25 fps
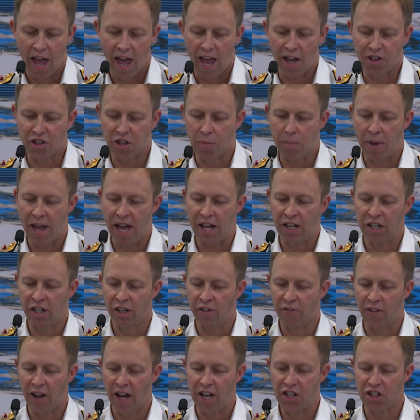It's about
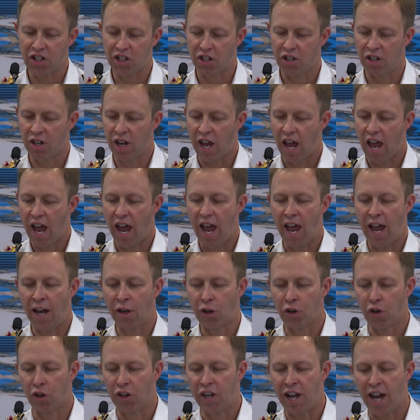innovation
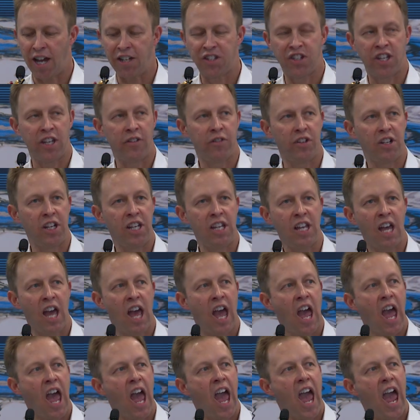and creativity
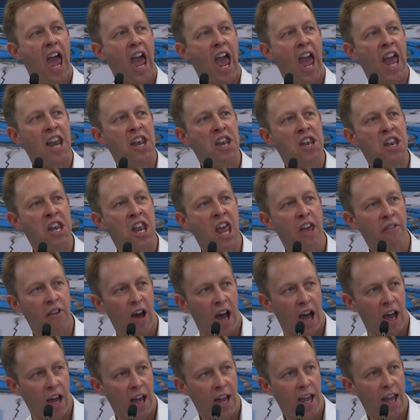and
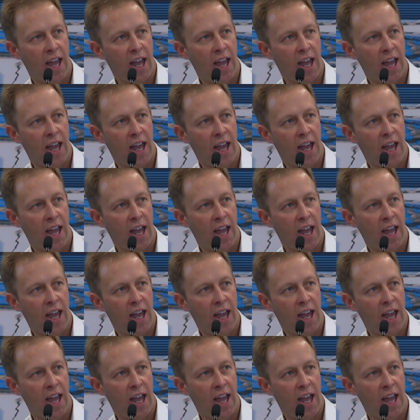never